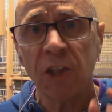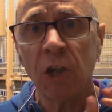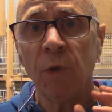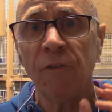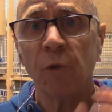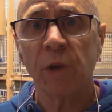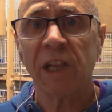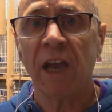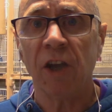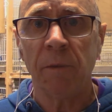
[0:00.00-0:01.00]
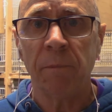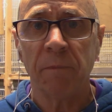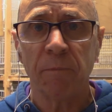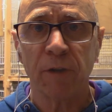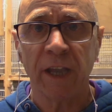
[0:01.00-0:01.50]
So we thought we'd let her
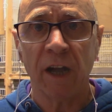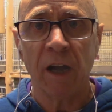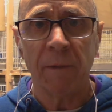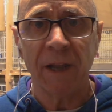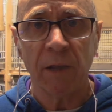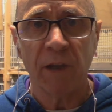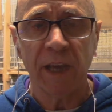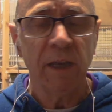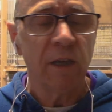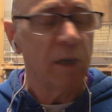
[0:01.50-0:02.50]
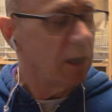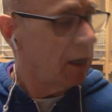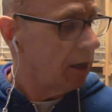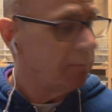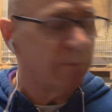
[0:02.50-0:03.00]
bring it up anyway.
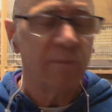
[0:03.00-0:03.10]
I